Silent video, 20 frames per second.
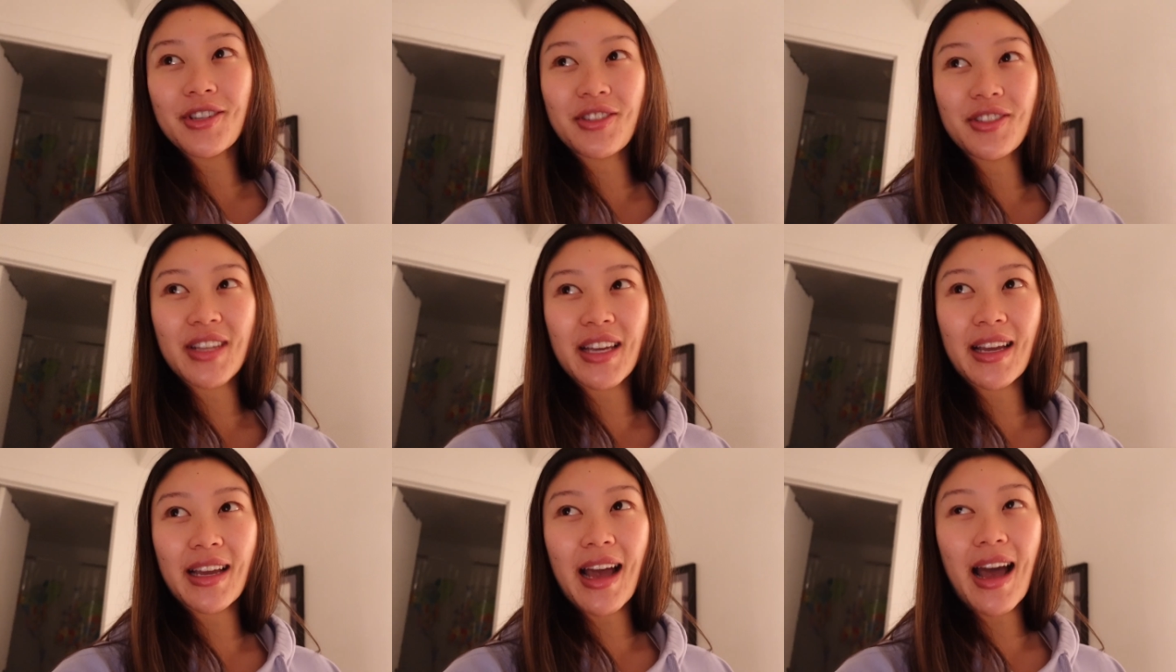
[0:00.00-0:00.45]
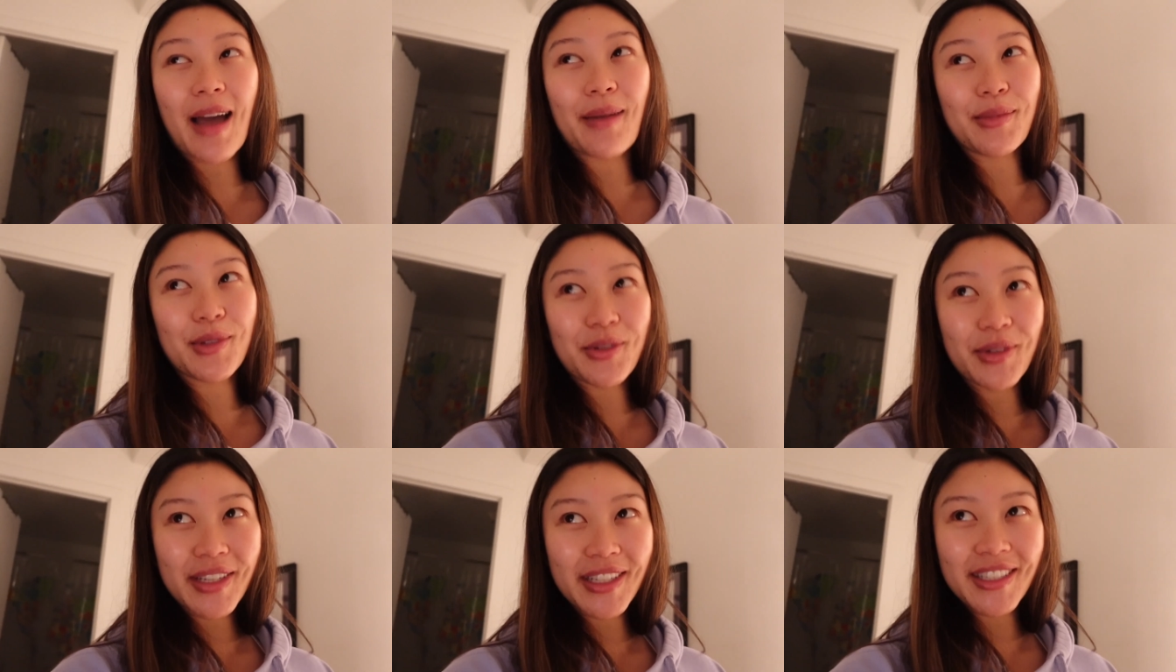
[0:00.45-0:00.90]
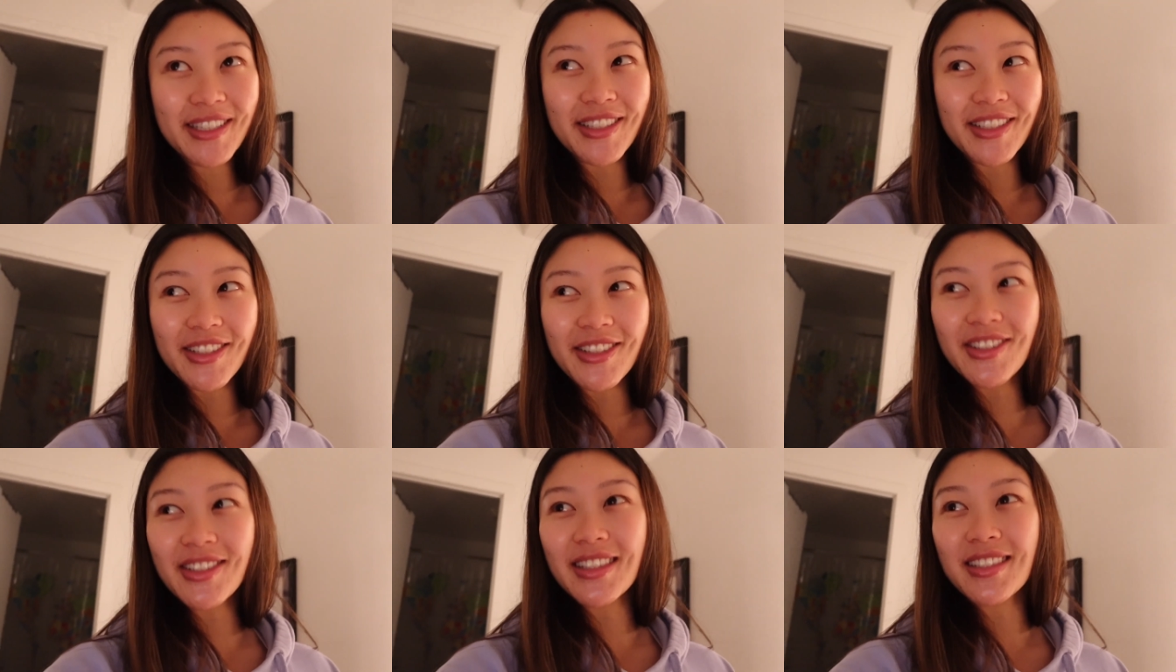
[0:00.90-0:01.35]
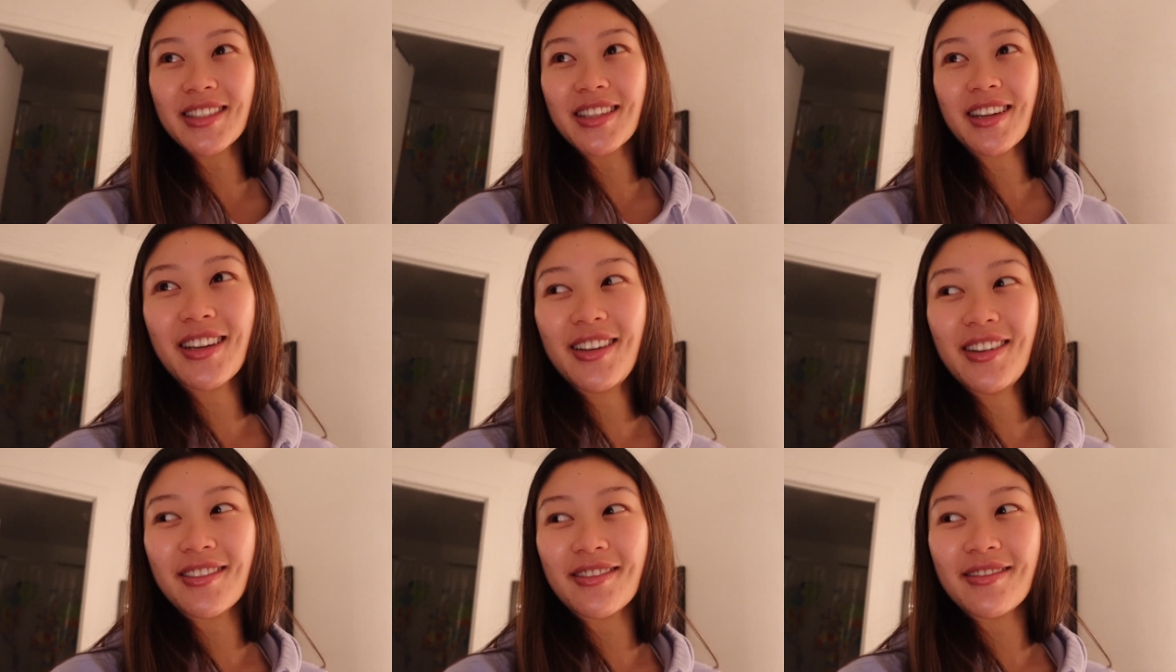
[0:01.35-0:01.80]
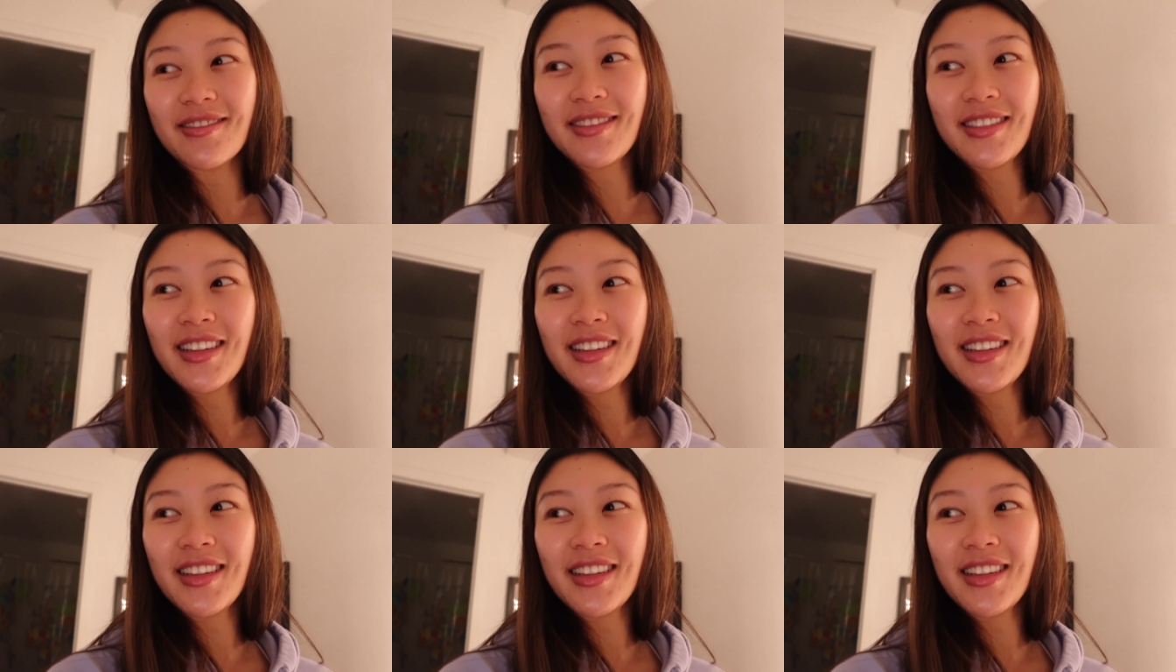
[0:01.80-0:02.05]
She was like, I'm 22, and I was like, oh.